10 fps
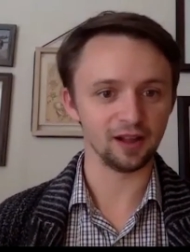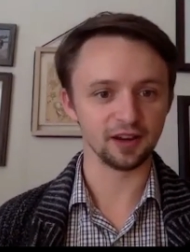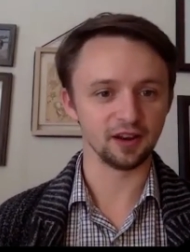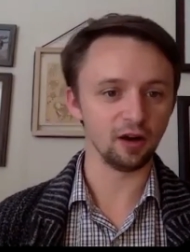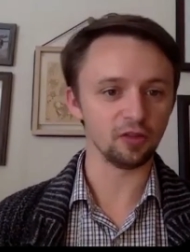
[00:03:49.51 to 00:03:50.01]

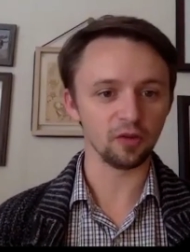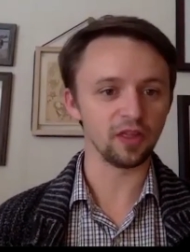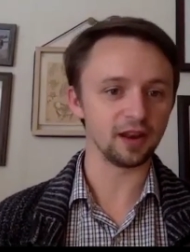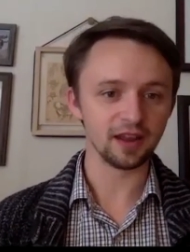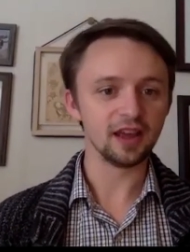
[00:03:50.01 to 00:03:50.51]
And although
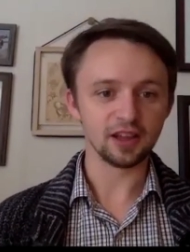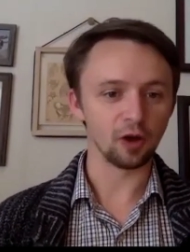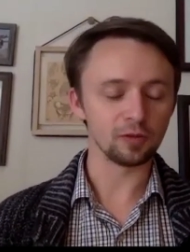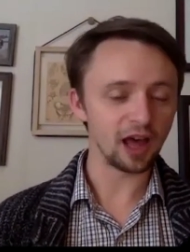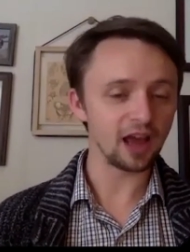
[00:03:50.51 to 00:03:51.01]
that, you
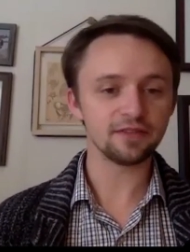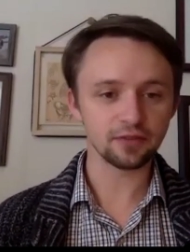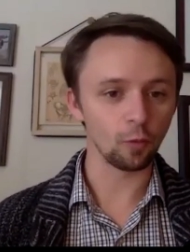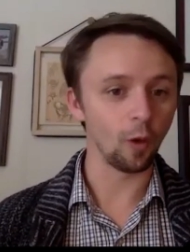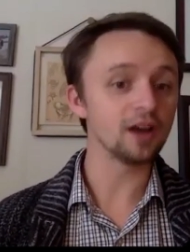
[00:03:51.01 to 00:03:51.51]
know, life
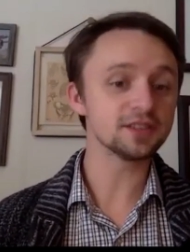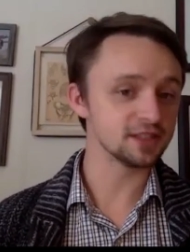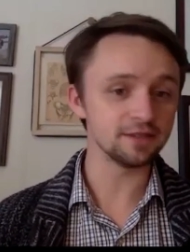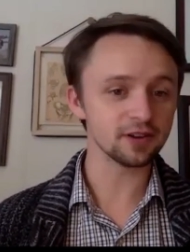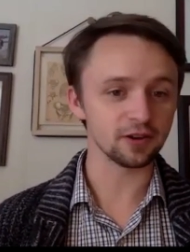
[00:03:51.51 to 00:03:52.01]
was
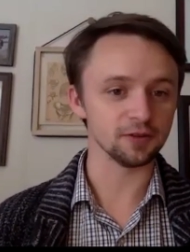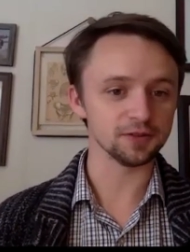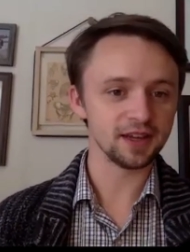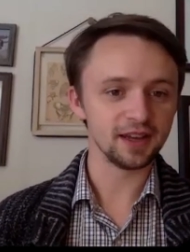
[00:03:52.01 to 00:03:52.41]
difficult,